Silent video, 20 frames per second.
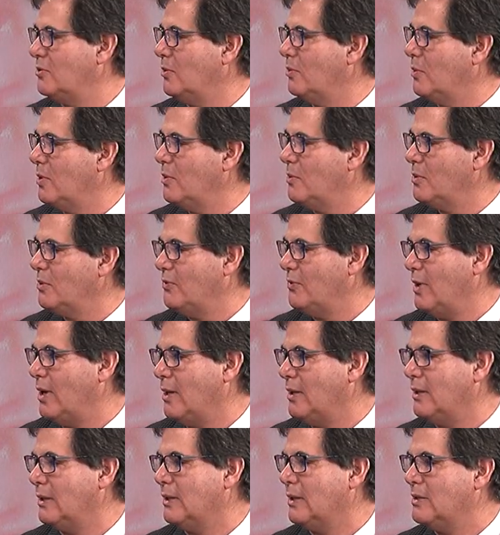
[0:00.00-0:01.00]
And what we're
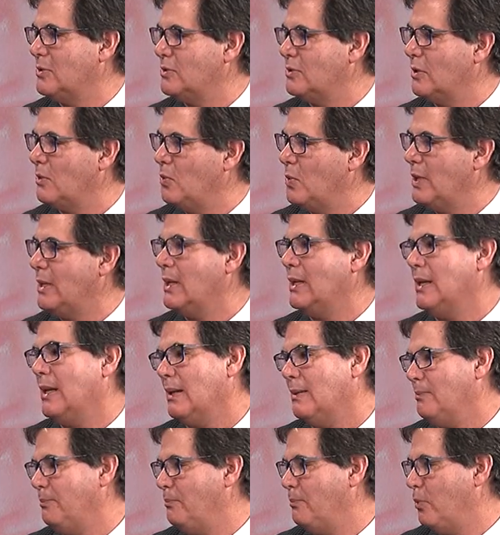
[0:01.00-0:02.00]
finding is that we can
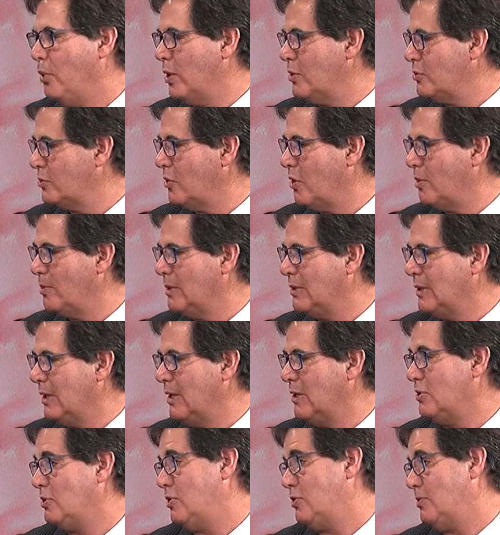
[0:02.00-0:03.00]
get breast
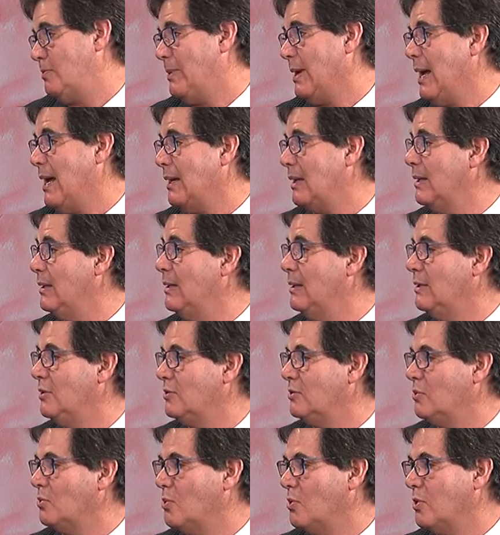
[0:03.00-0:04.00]
augmentations back
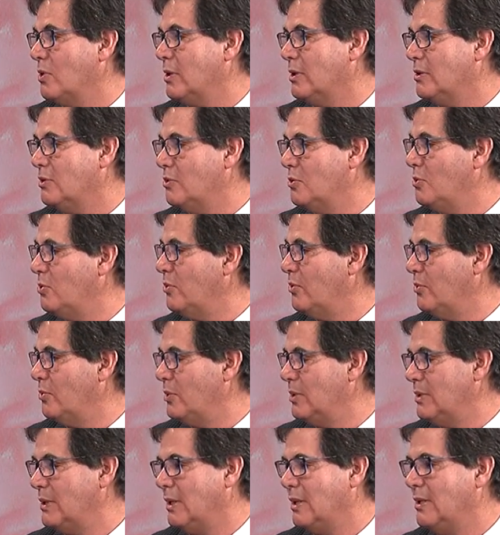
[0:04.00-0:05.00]
to work in 2 or
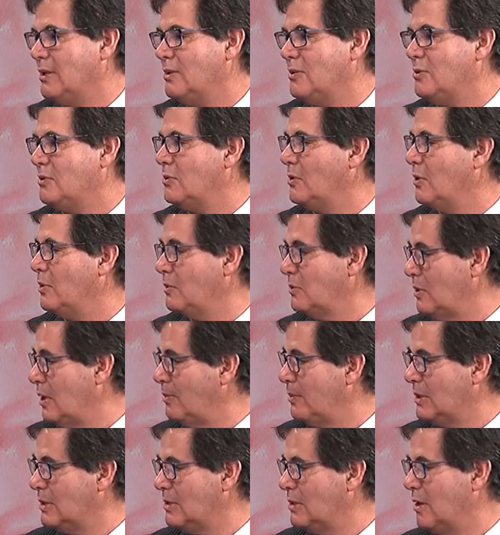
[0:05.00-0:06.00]
3 days,
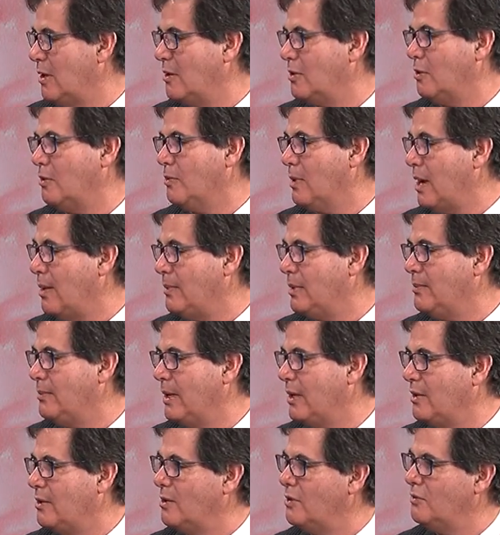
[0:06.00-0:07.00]
tummy tuck or mommy
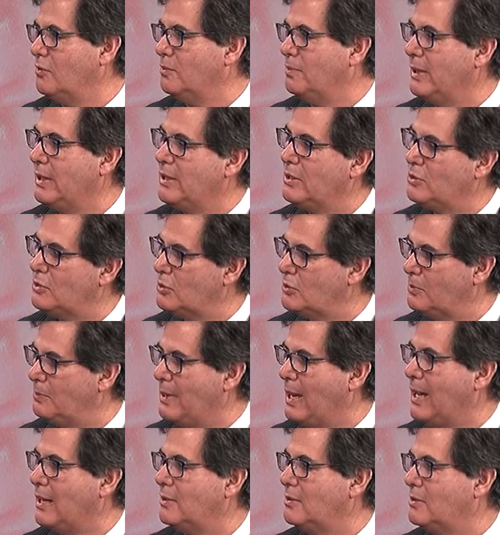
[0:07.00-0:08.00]
makeover patients
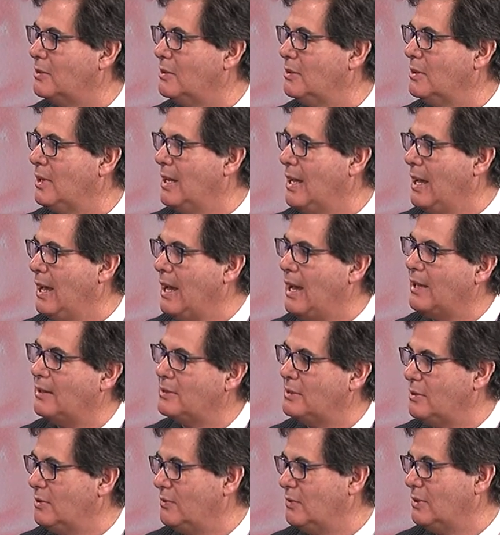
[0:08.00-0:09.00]
back to
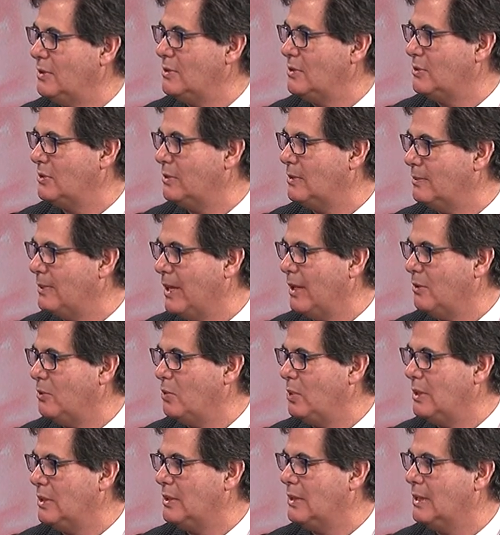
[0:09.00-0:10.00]
activities in about a
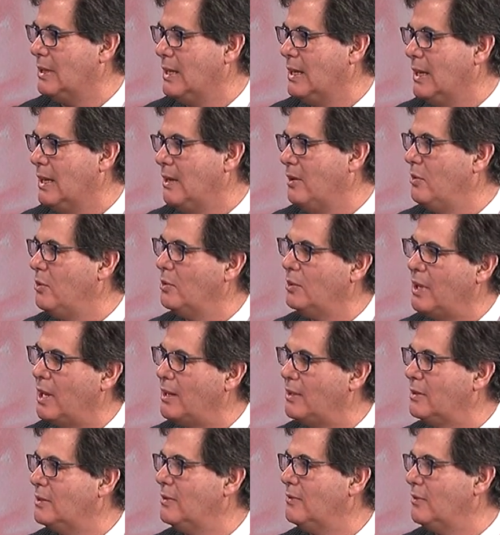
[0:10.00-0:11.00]
week. There are a
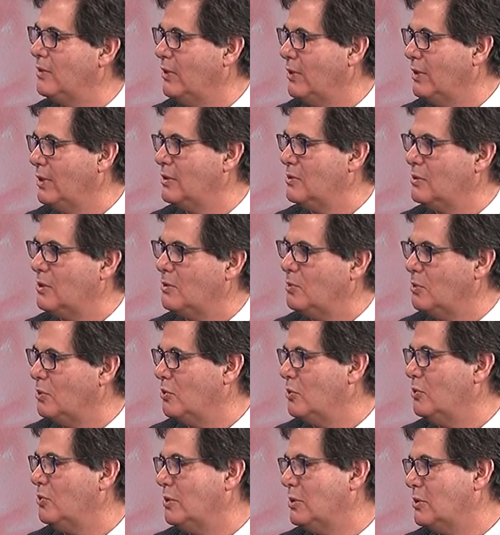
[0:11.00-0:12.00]
lot of different things that we're
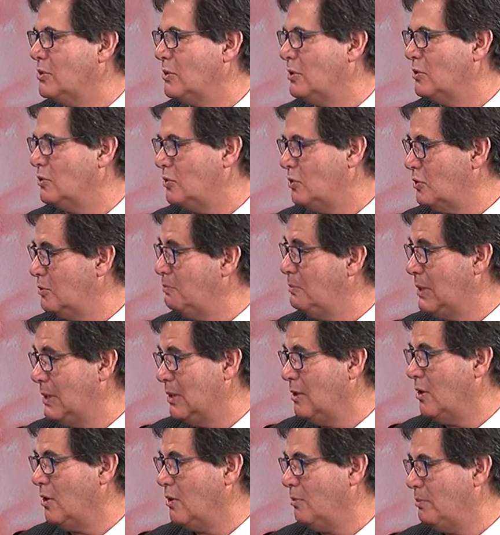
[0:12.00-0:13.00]
doing, such as
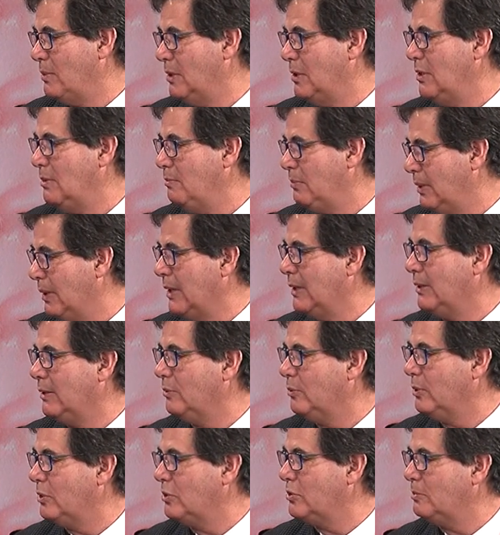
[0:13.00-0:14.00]
PRP,
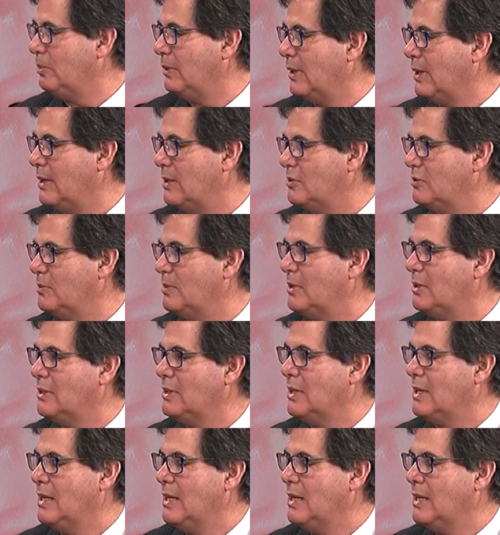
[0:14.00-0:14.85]
platelet-rich plasma.